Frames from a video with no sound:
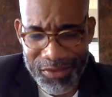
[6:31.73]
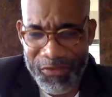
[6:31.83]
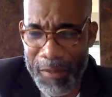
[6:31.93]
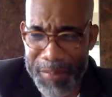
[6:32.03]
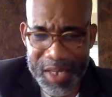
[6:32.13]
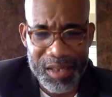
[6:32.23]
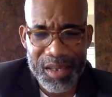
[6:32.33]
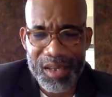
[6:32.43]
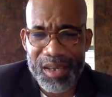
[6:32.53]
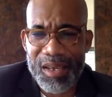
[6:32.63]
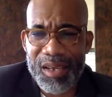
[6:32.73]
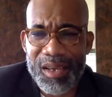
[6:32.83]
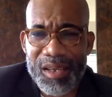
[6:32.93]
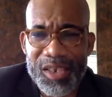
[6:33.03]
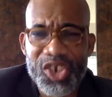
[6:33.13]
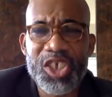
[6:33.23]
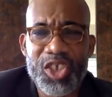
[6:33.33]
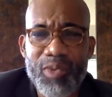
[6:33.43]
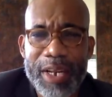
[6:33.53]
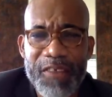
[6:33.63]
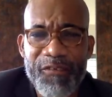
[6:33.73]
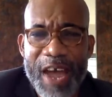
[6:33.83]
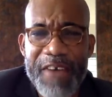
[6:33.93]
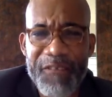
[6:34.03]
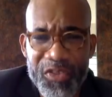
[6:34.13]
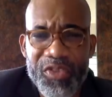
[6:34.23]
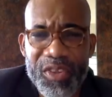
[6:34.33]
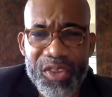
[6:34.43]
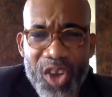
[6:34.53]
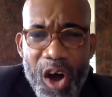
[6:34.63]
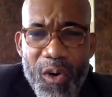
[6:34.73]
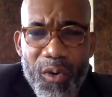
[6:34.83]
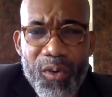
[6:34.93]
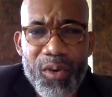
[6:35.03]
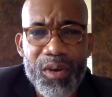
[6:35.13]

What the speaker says: For me, she's 25 now.